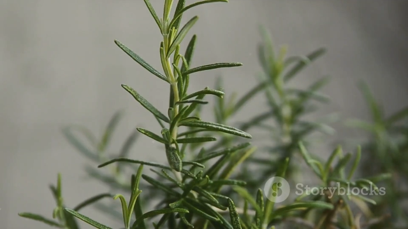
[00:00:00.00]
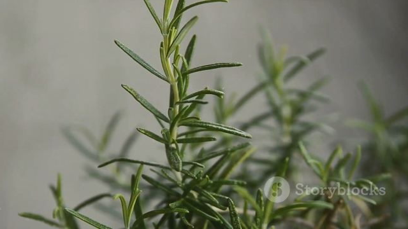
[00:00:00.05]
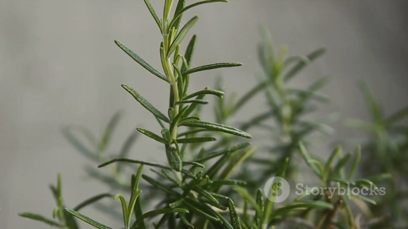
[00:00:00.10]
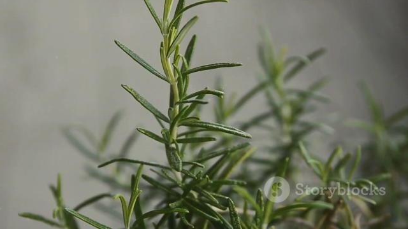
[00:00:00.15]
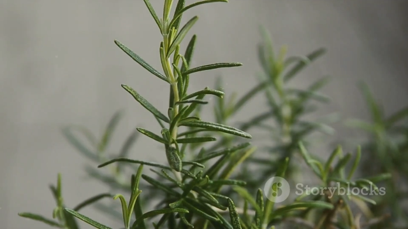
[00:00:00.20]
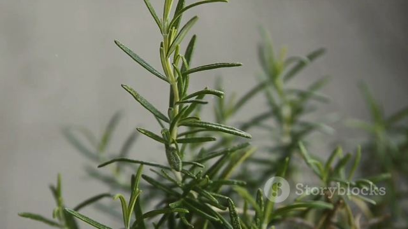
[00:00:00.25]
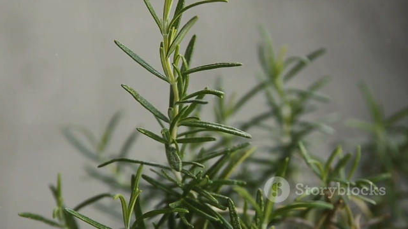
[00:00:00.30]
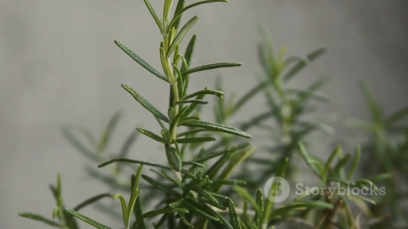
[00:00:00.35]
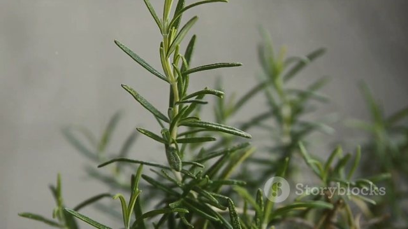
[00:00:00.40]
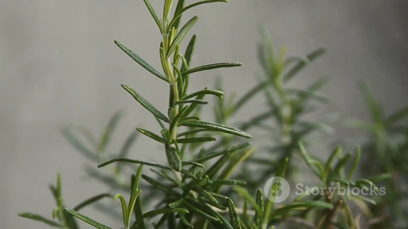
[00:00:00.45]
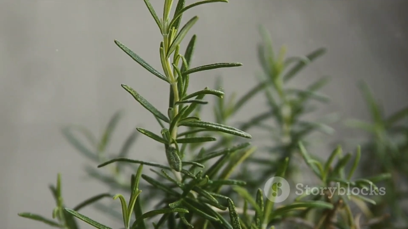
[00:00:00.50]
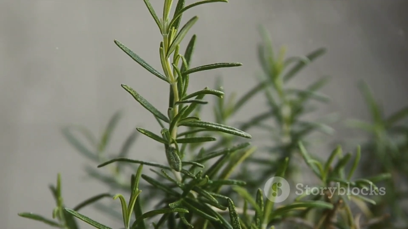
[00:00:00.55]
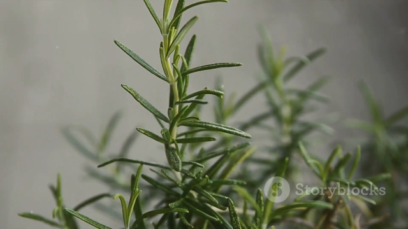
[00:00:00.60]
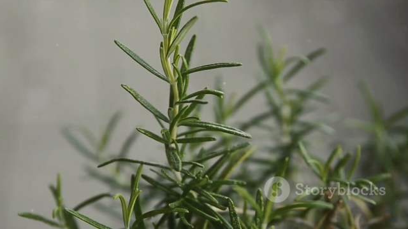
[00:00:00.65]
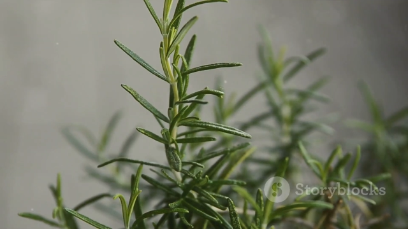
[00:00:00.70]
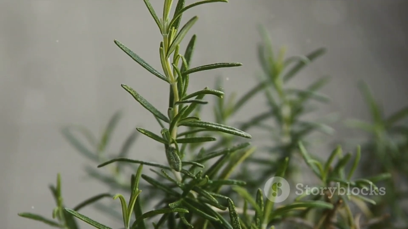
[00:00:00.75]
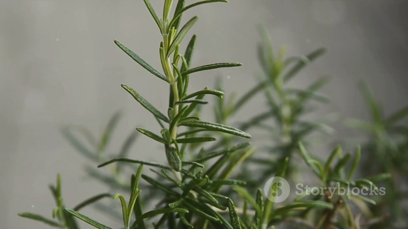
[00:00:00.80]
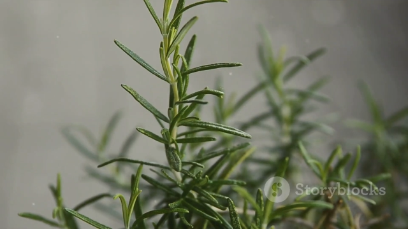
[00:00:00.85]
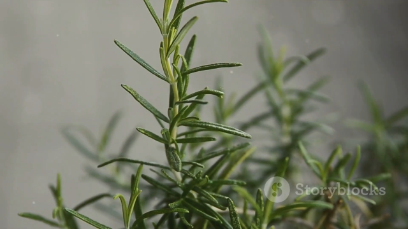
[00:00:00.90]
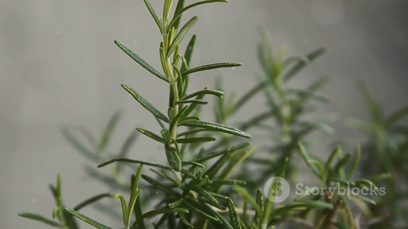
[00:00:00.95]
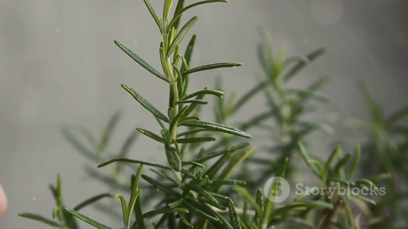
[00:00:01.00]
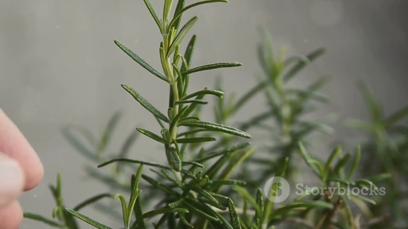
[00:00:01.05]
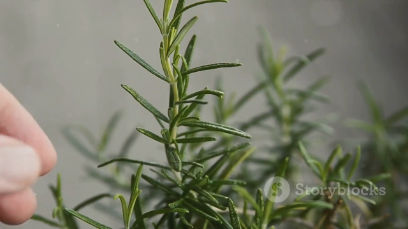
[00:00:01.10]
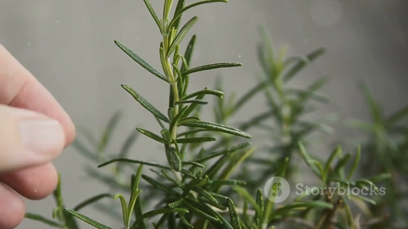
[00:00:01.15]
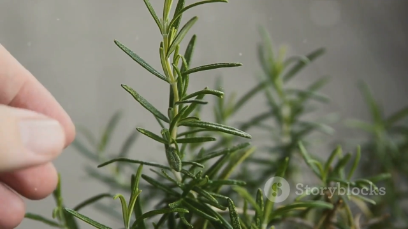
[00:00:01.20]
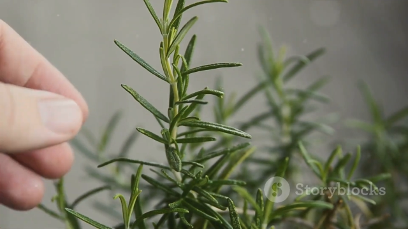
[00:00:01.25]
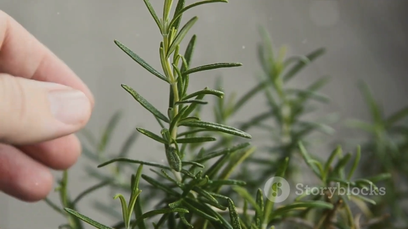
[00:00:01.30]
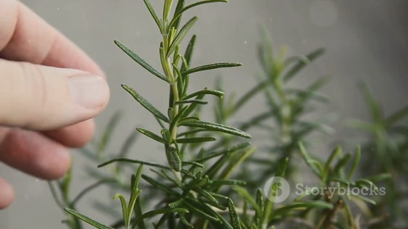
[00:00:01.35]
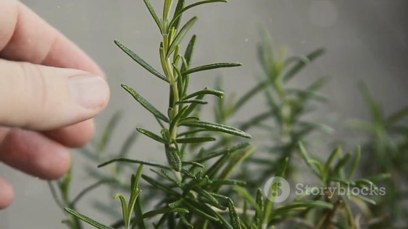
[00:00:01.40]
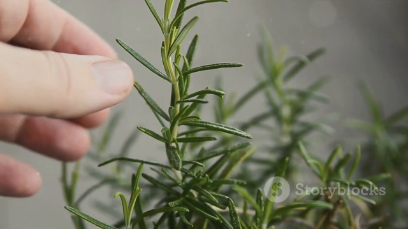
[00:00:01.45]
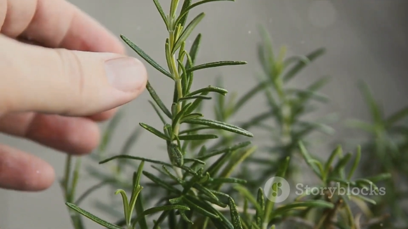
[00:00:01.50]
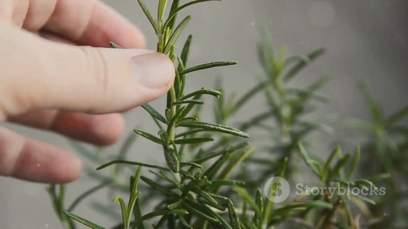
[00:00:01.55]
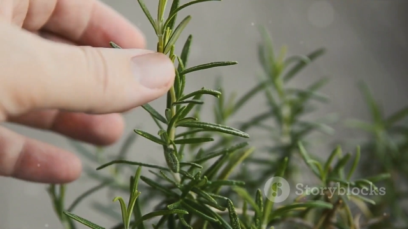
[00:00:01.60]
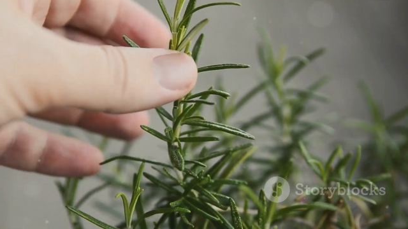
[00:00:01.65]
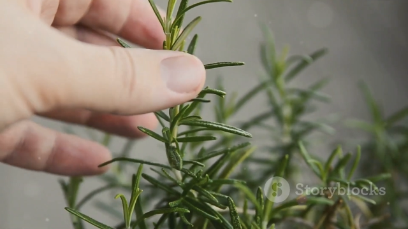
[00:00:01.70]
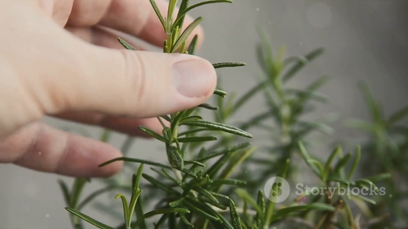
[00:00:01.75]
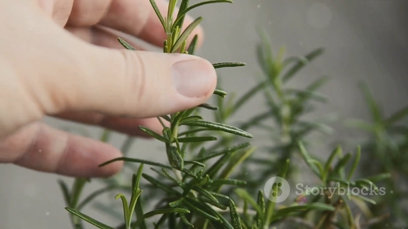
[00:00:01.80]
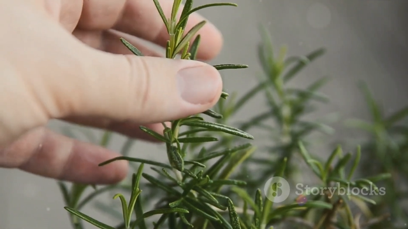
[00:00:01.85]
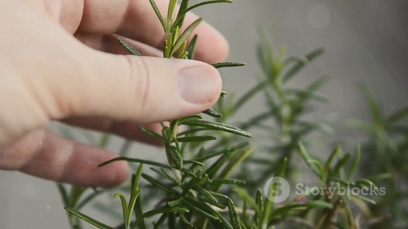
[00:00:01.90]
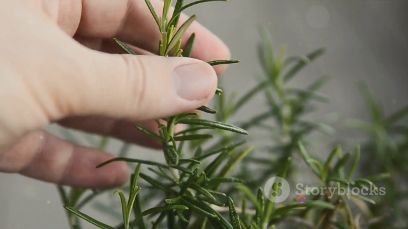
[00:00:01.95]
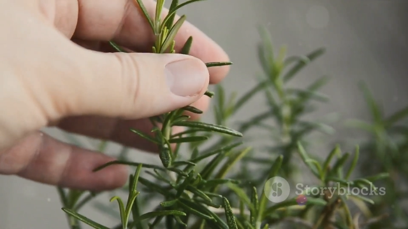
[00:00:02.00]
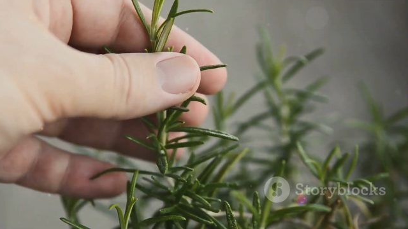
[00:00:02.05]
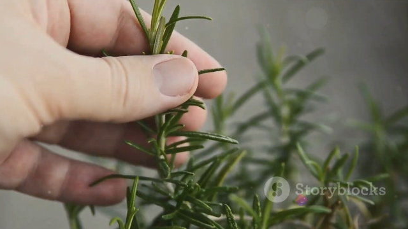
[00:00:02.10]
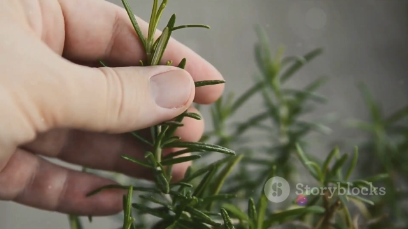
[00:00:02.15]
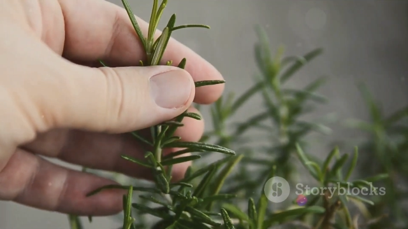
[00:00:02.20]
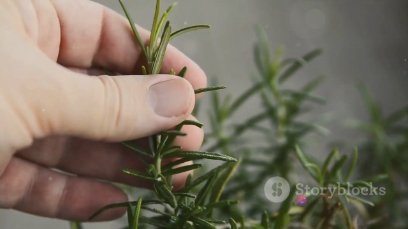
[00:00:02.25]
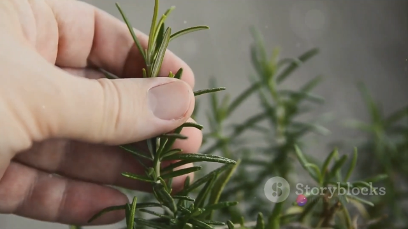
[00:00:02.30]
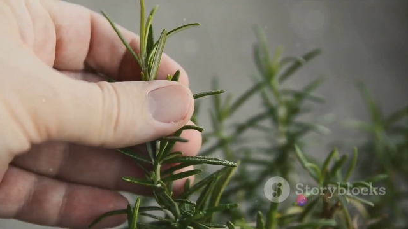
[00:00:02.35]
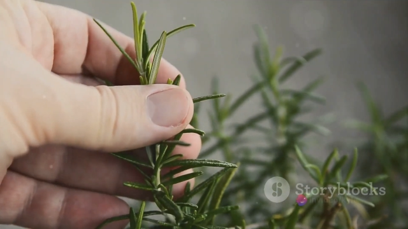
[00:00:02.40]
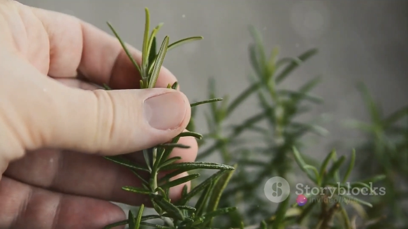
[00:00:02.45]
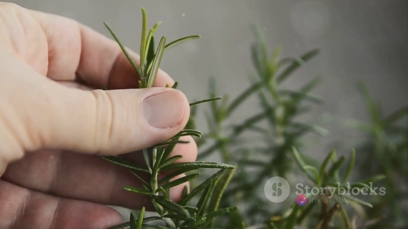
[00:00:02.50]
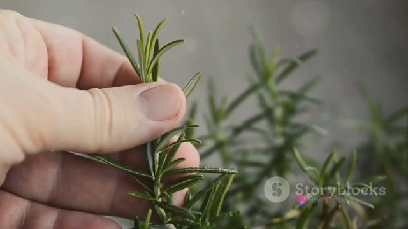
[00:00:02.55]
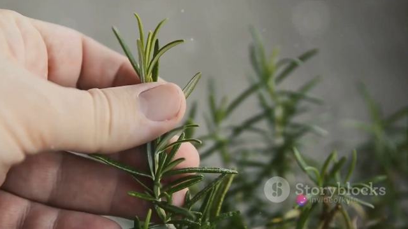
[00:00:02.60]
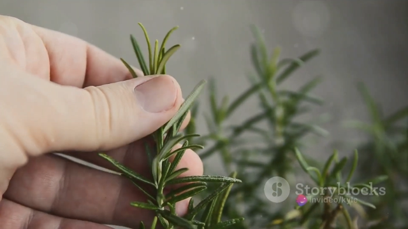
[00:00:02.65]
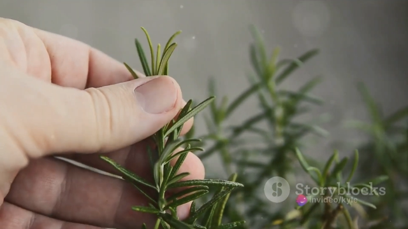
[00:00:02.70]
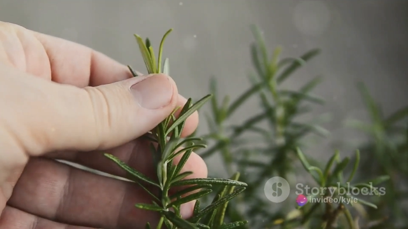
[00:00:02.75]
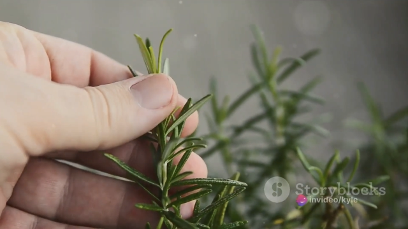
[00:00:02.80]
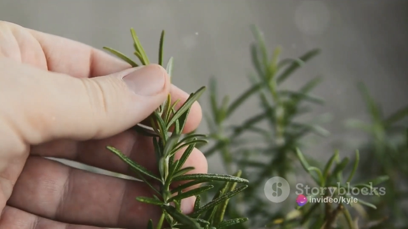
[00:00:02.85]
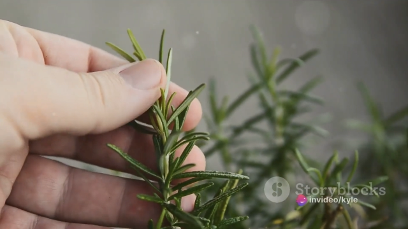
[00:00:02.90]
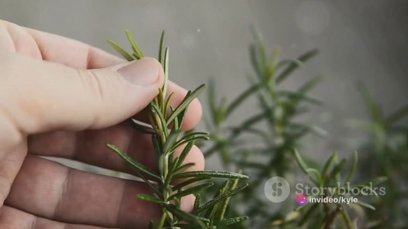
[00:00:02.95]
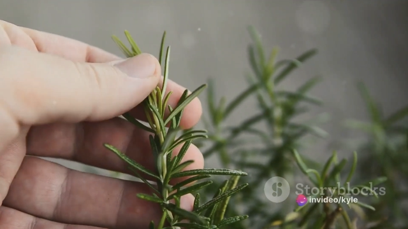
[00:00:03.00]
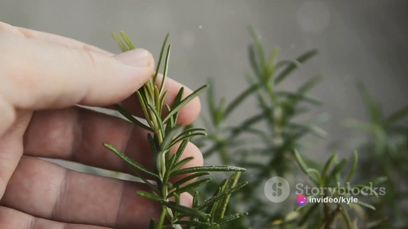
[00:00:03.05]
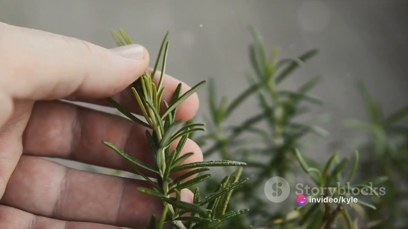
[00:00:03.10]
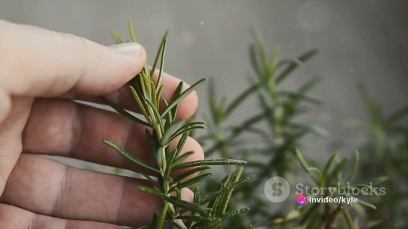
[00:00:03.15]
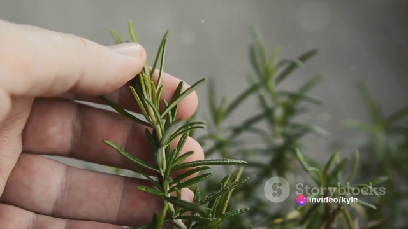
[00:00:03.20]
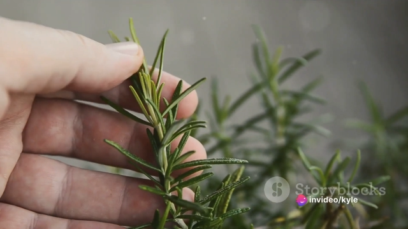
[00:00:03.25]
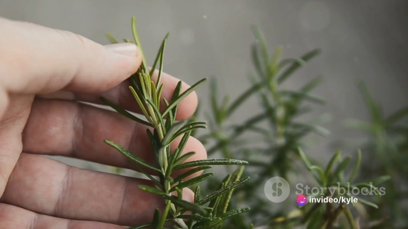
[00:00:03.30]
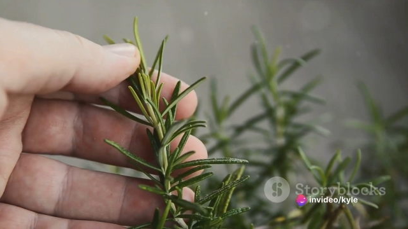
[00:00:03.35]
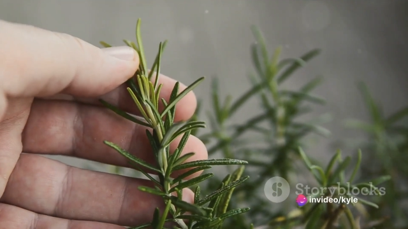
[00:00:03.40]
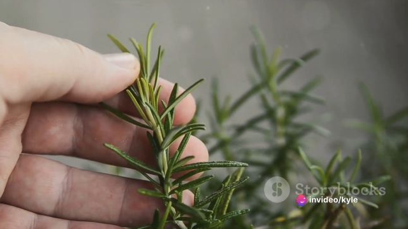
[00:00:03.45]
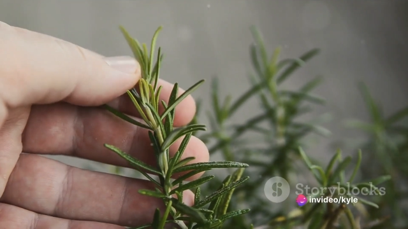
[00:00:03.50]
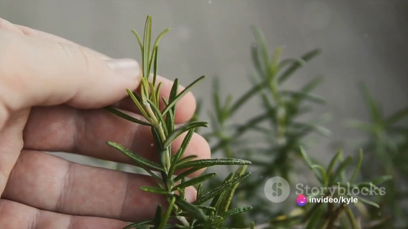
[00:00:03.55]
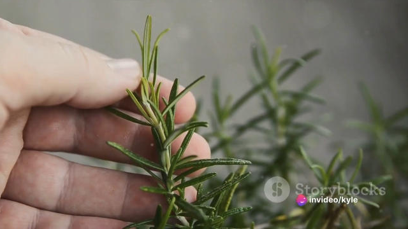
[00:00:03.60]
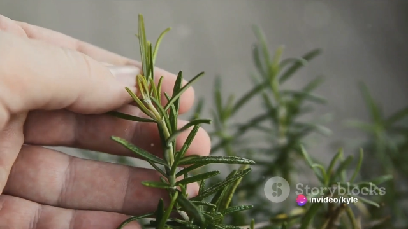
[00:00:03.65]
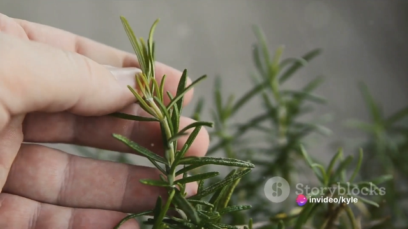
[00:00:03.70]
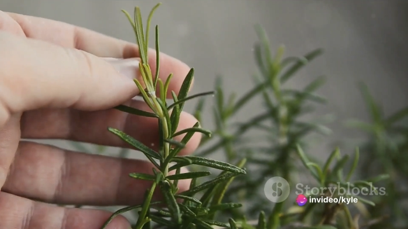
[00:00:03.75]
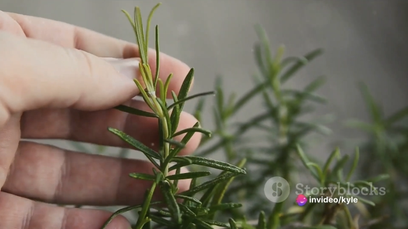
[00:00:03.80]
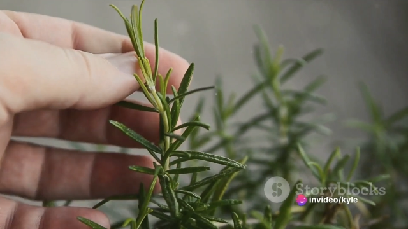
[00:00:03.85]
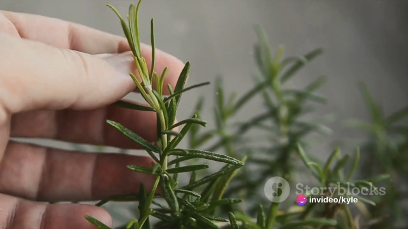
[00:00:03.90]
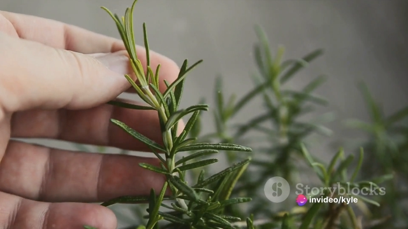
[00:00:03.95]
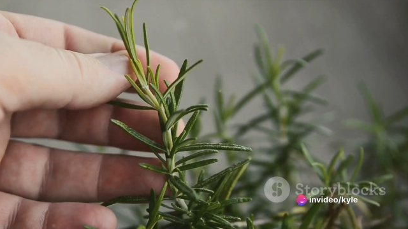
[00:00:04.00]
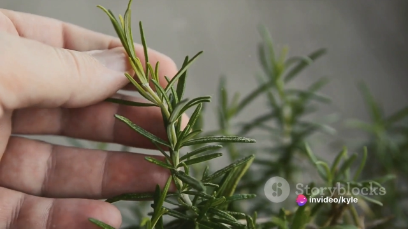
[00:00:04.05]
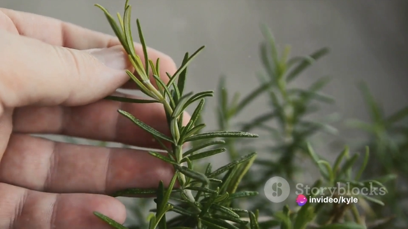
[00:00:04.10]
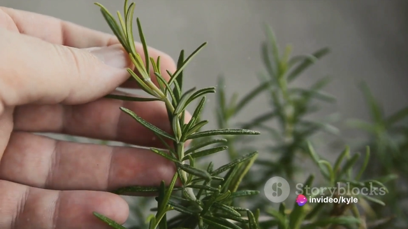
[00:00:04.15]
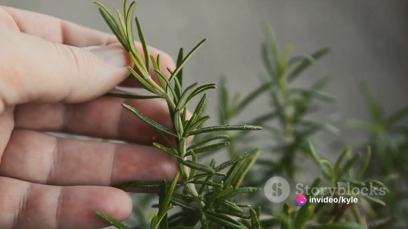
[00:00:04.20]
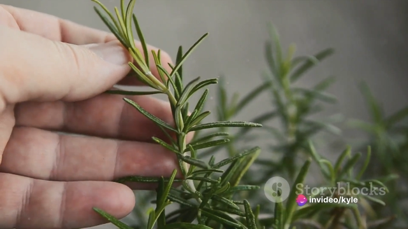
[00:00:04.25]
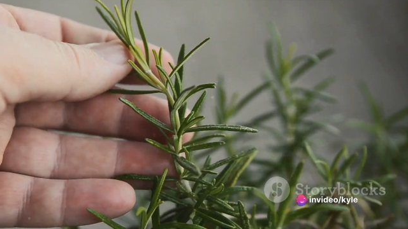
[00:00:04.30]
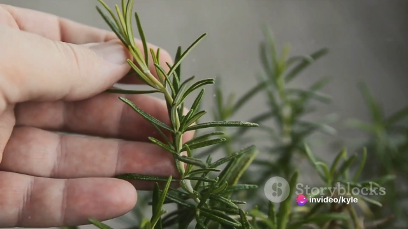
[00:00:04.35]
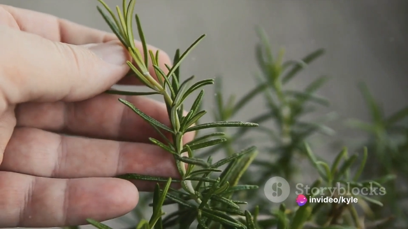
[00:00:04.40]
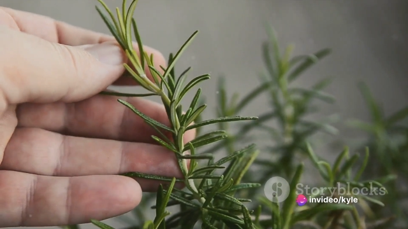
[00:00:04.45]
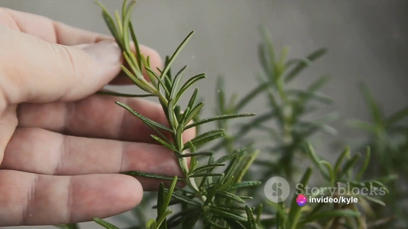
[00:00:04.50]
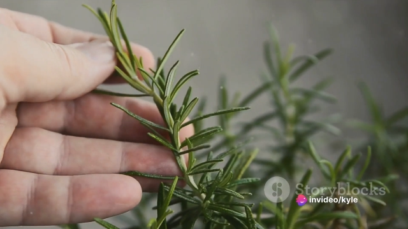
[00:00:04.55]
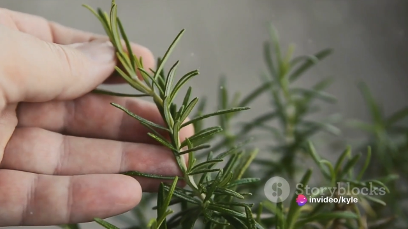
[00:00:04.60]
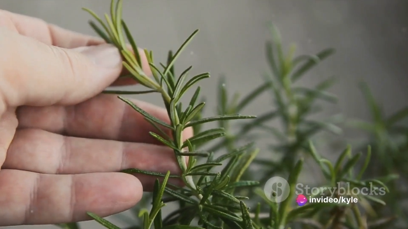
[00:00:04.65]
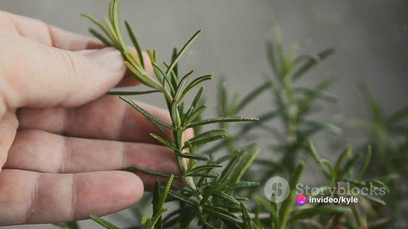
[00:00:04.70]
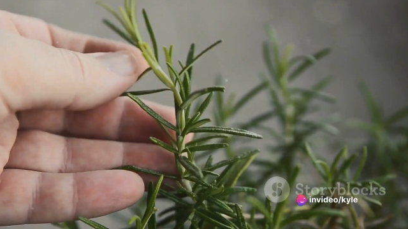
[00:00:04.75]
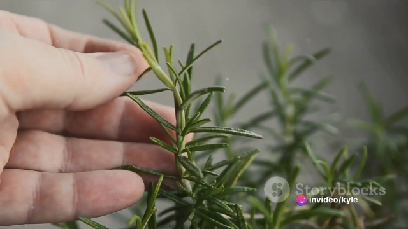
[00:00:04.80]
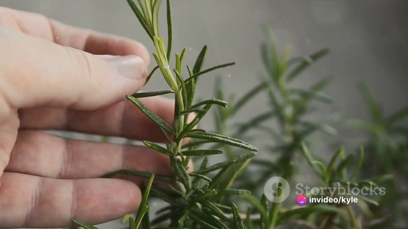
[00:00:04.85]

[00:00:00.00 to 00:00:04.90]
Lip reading: Nobody's mouth can be seen.